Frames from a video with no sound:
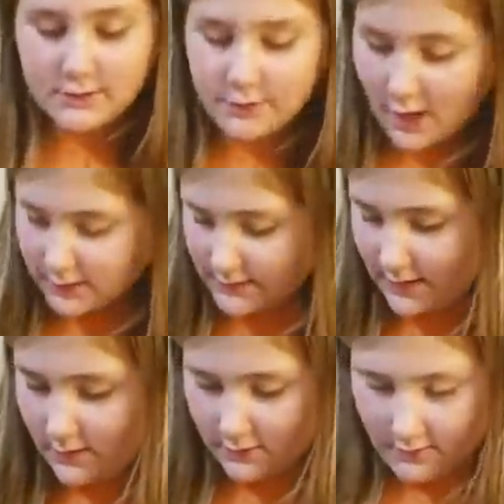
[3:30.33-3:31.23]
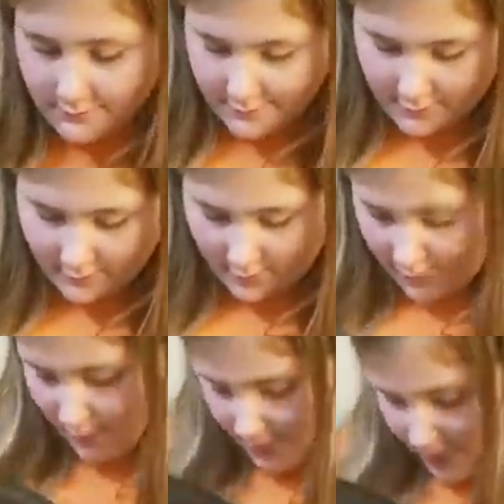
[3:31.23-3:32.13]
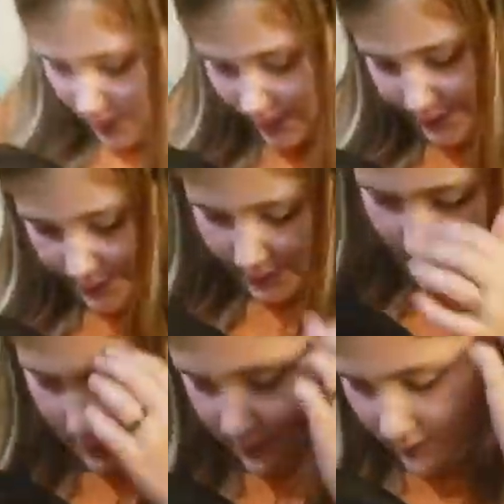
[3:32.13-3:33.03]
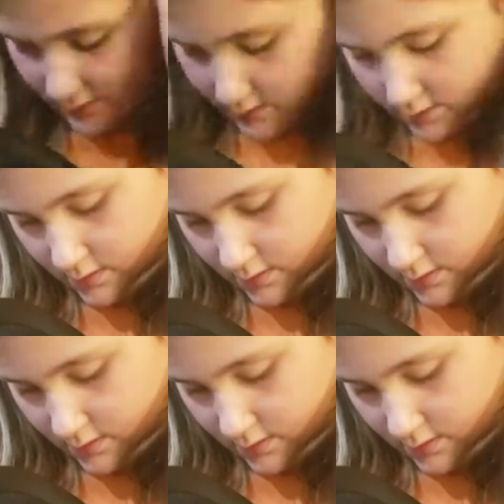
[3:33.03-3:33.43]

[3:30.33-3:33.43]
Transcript: Troxel, however it's pronounced.